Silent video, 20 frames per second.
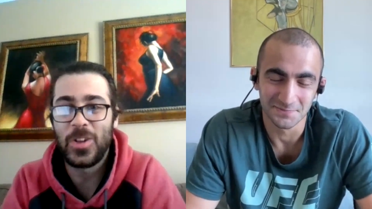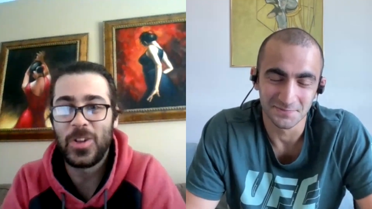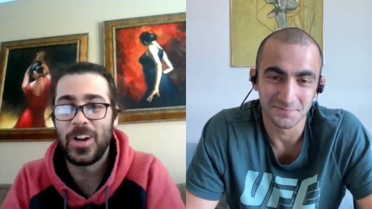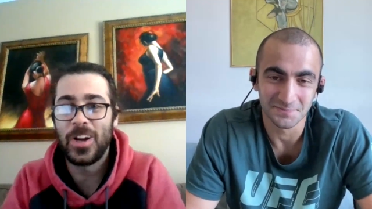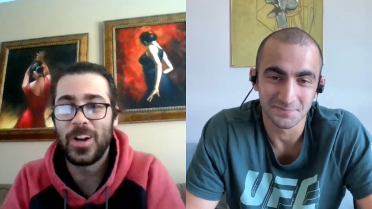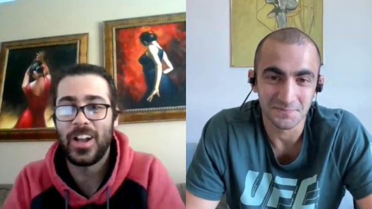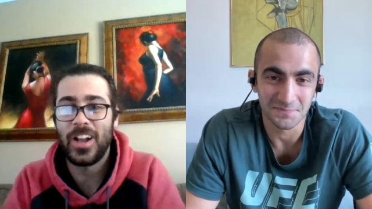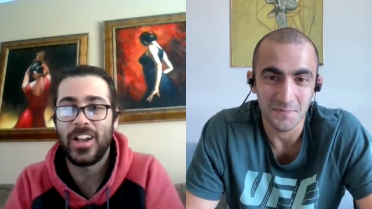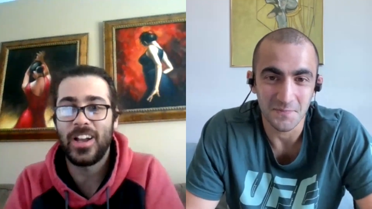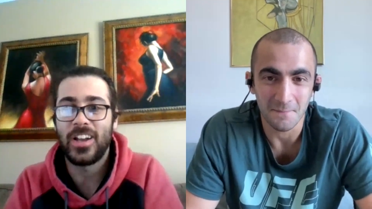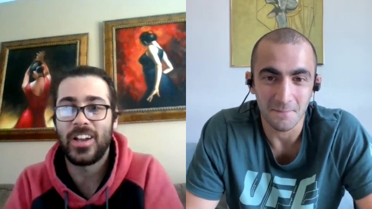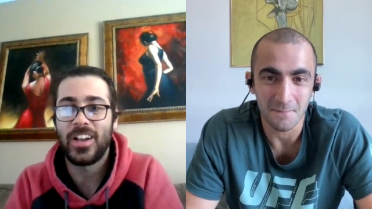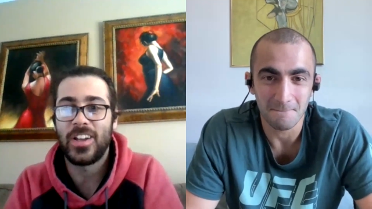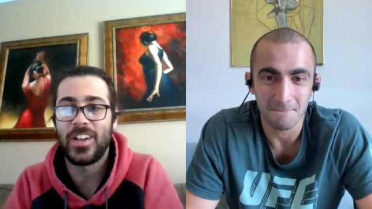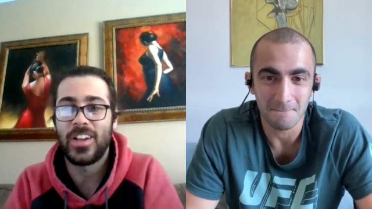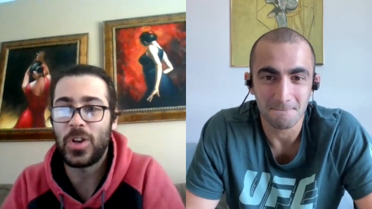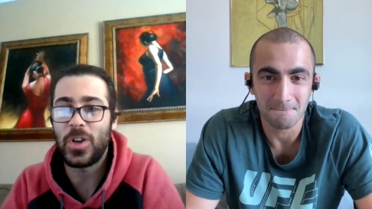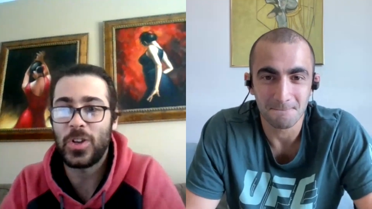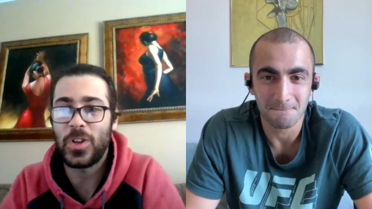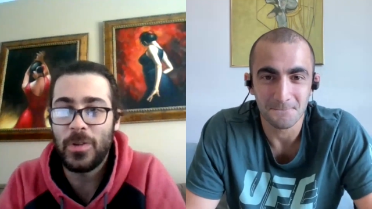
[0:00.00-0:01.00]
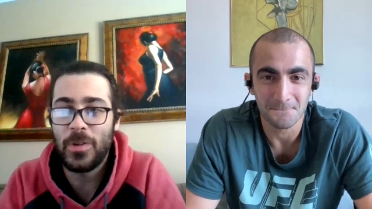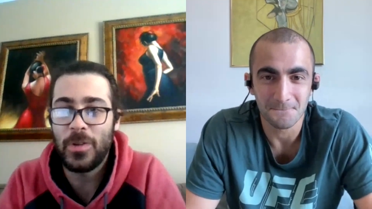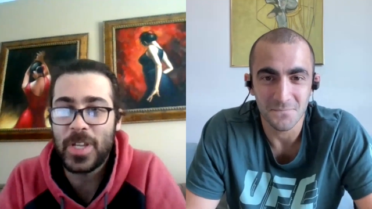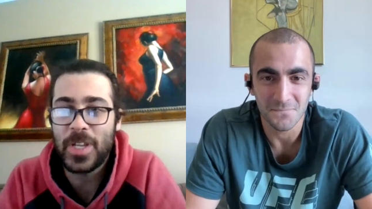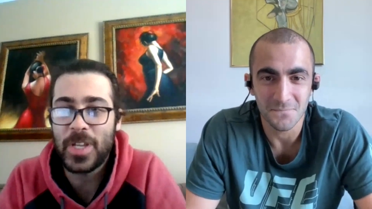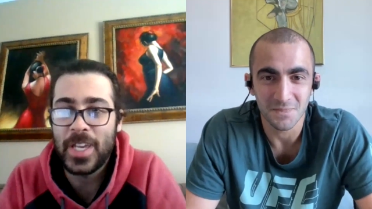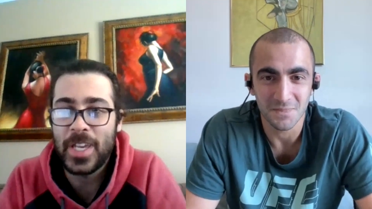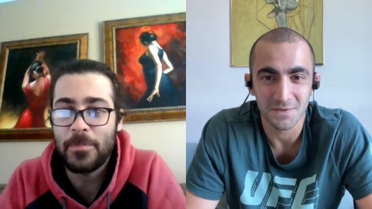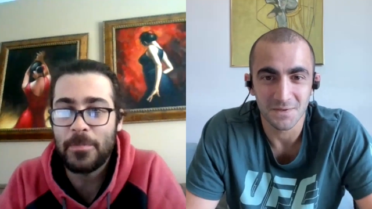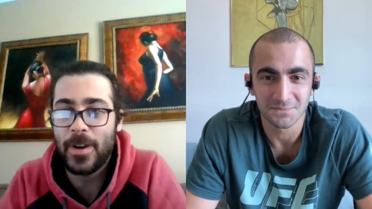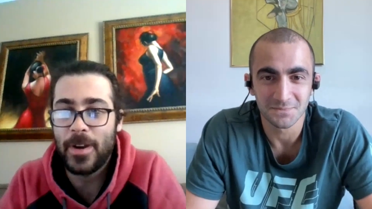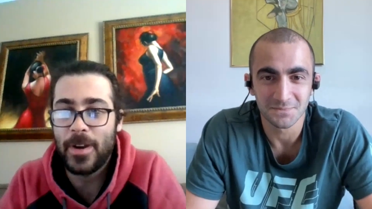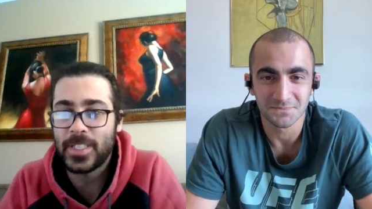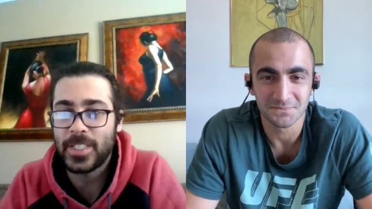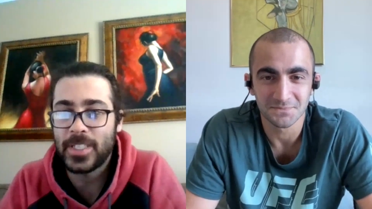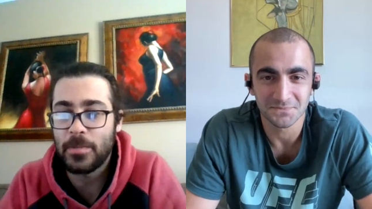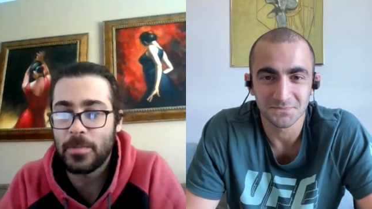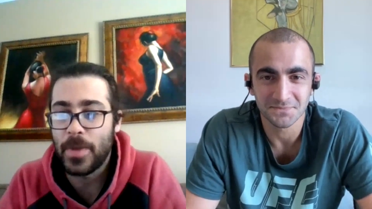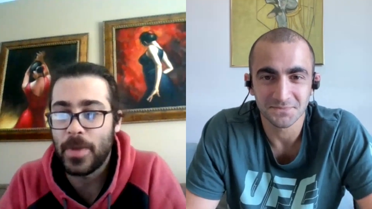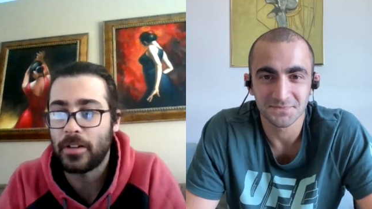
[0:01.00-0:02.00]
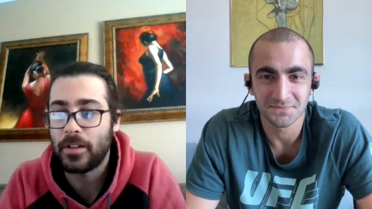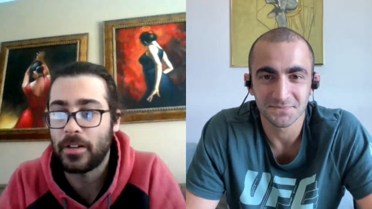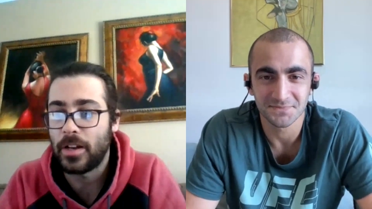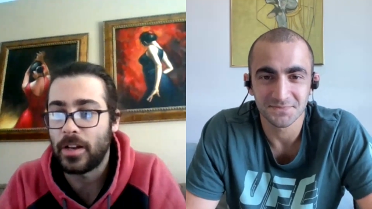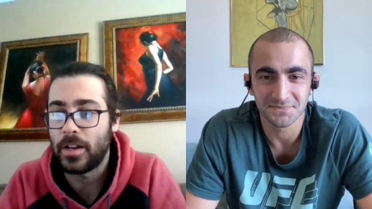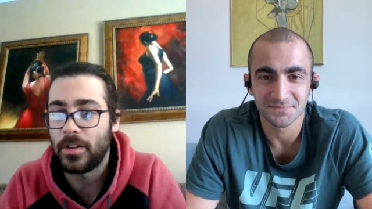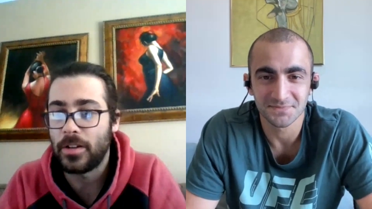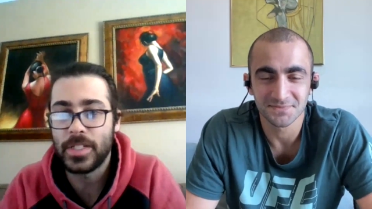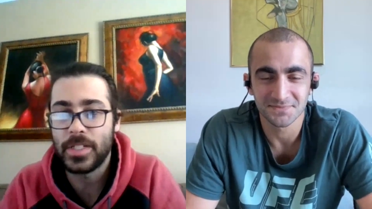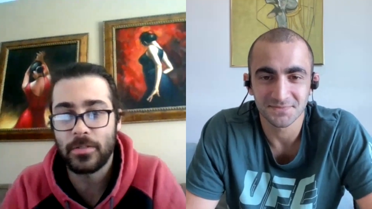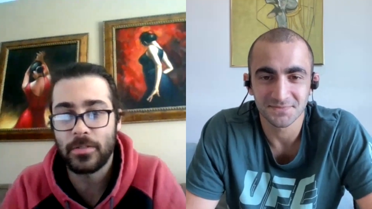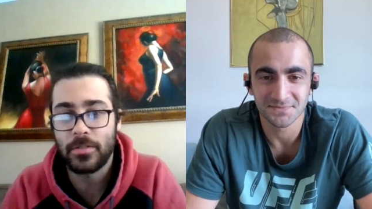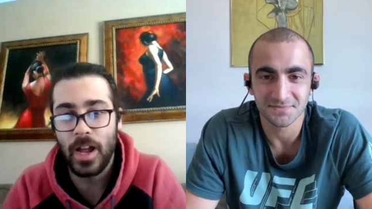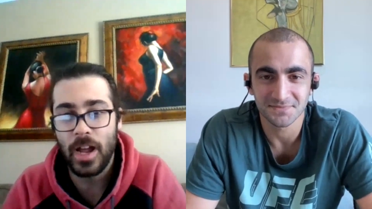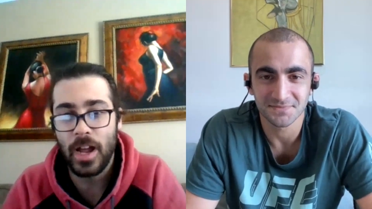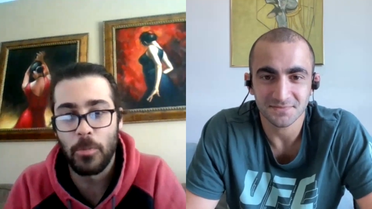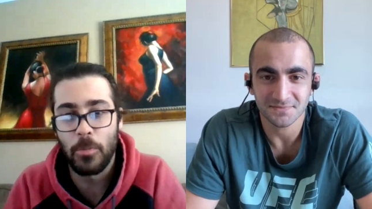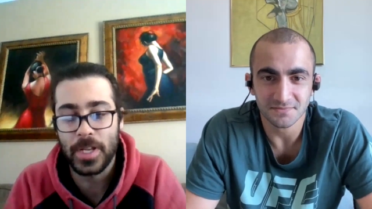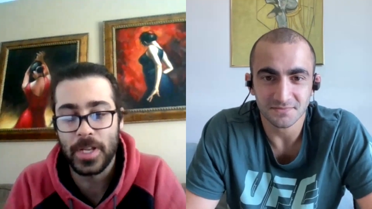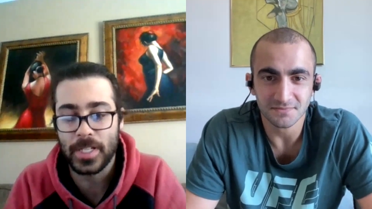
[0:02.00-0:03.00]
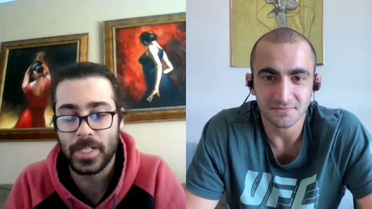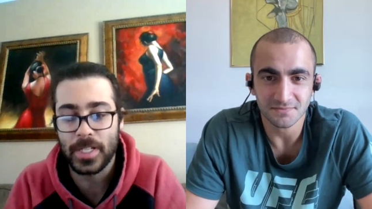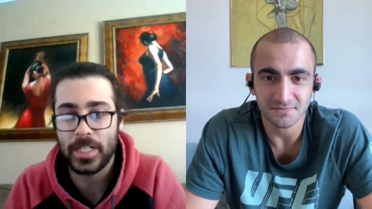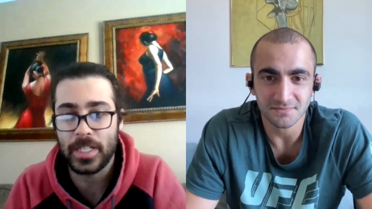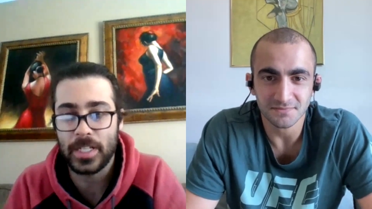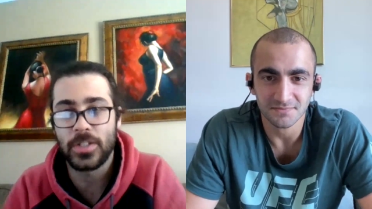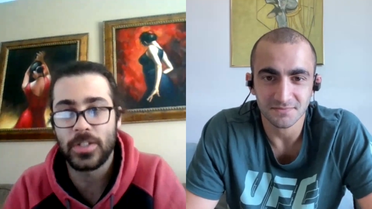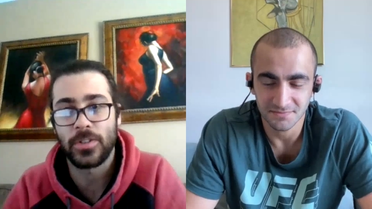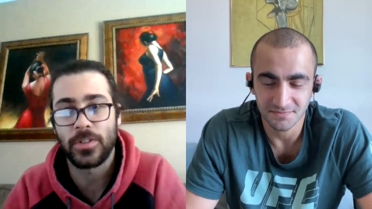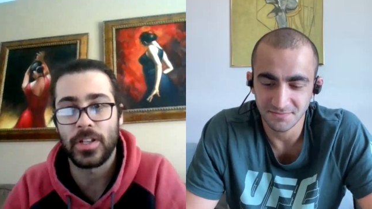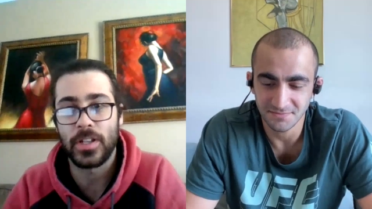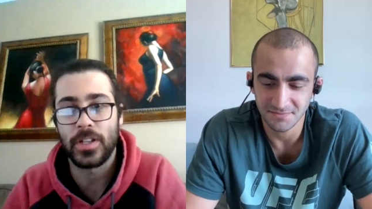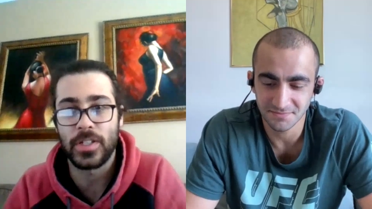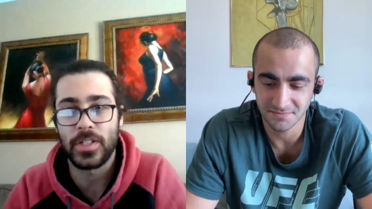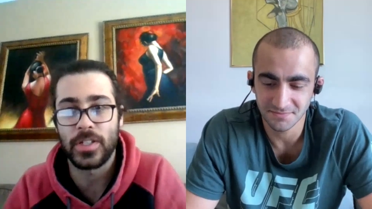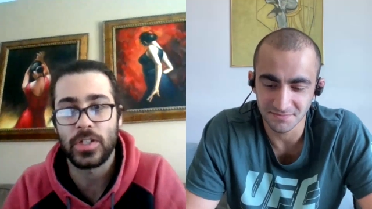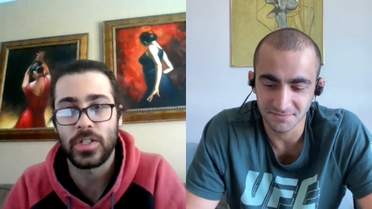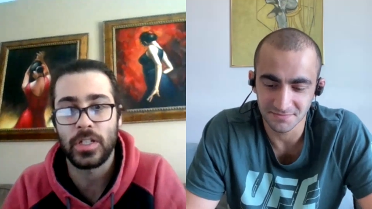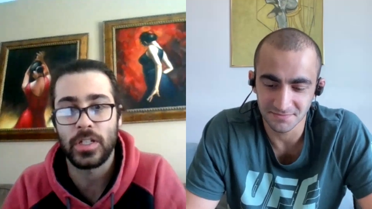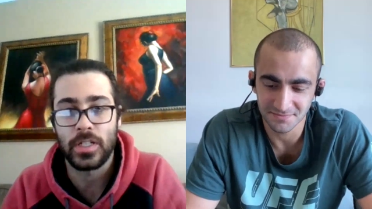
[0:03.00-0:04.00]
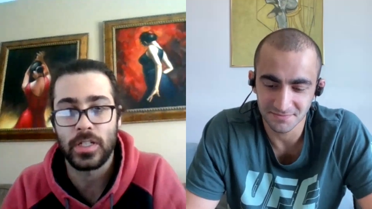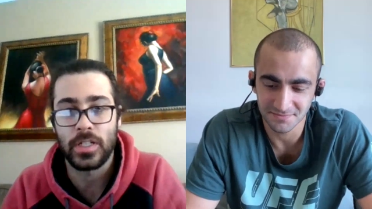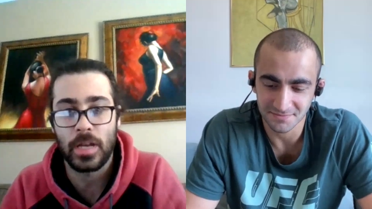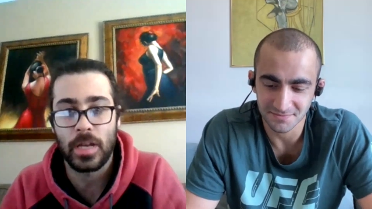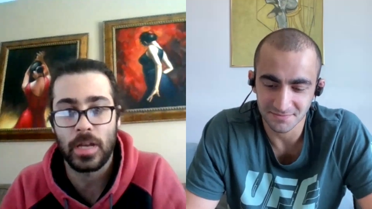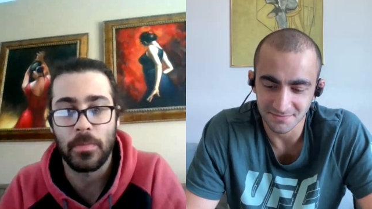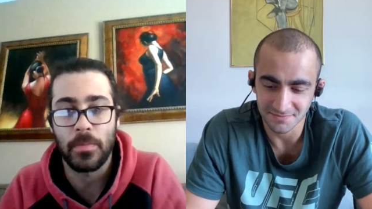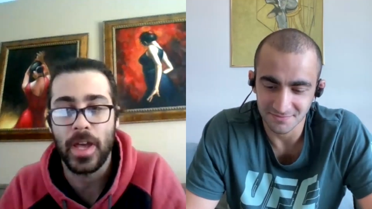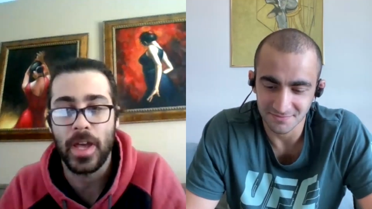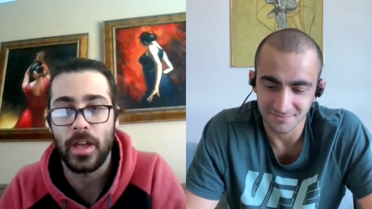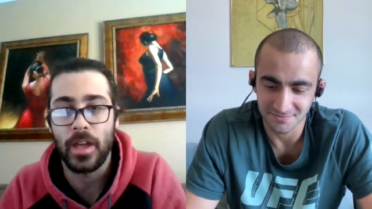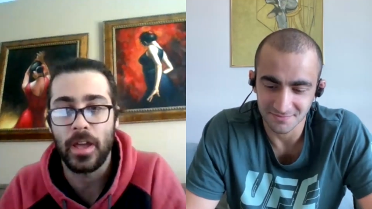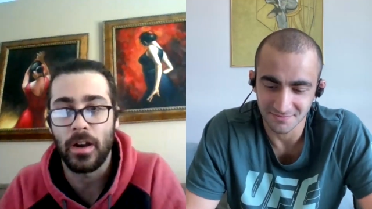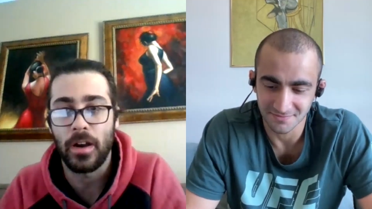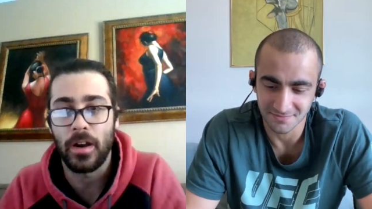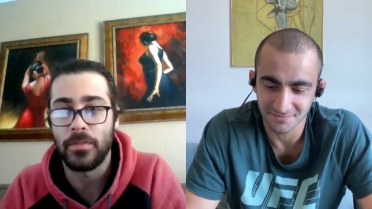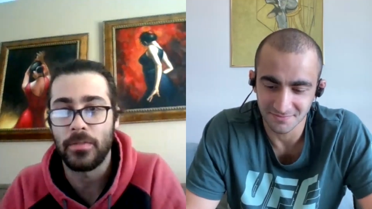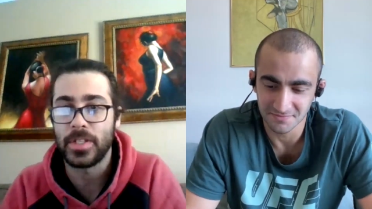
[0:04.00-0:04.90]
Speaker 1: You have a kickboxing background. Describe what it's like to transition to MMA.